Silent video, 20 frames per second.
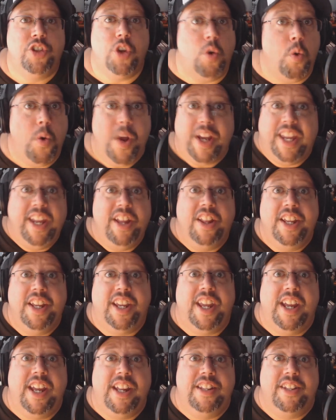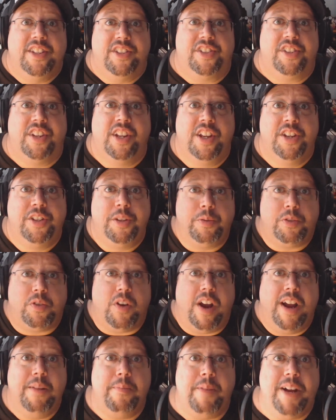So quit killing kittens.
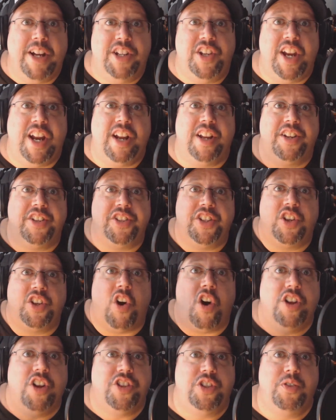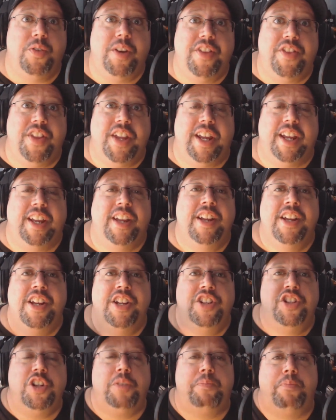Subscribe to my channel. It doesn't cost you anything.
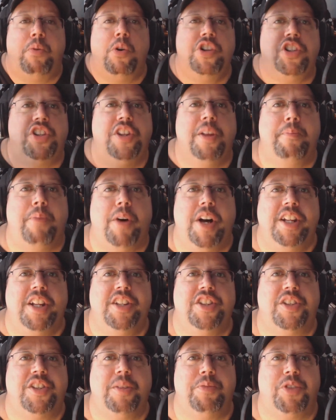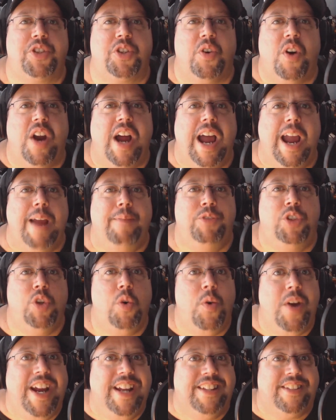Just push the button.
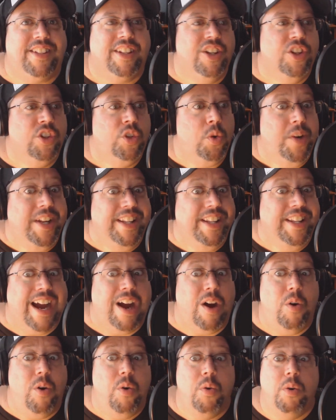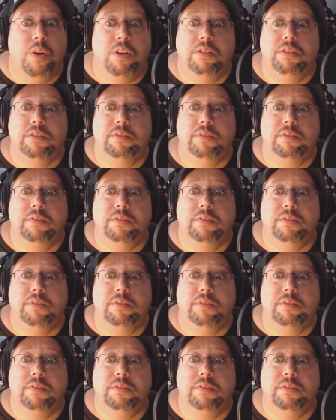Subscribe. Do it. Do it now.